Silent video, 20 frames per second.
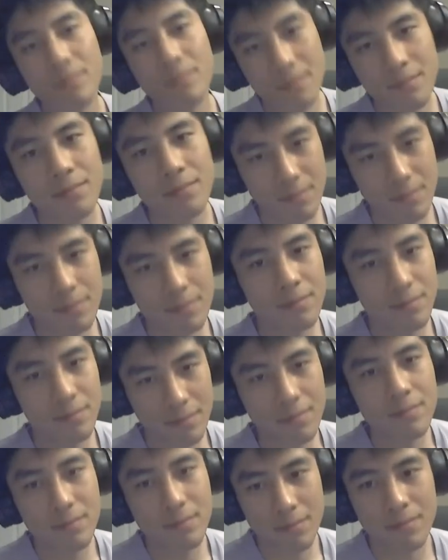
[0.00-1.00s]
game, but you're
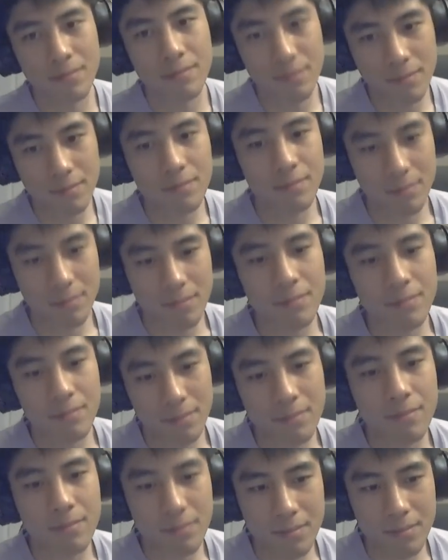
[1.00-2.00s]
doing it on the
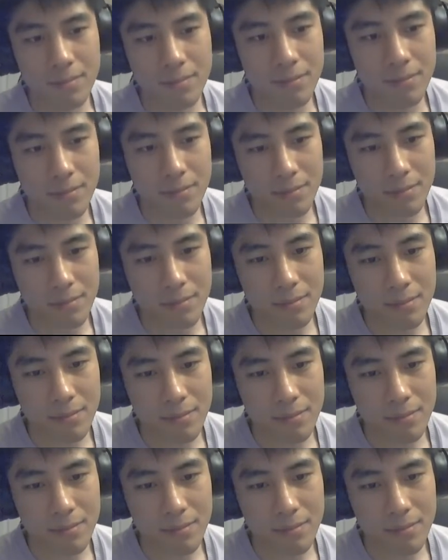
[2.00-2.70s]
smaller scale.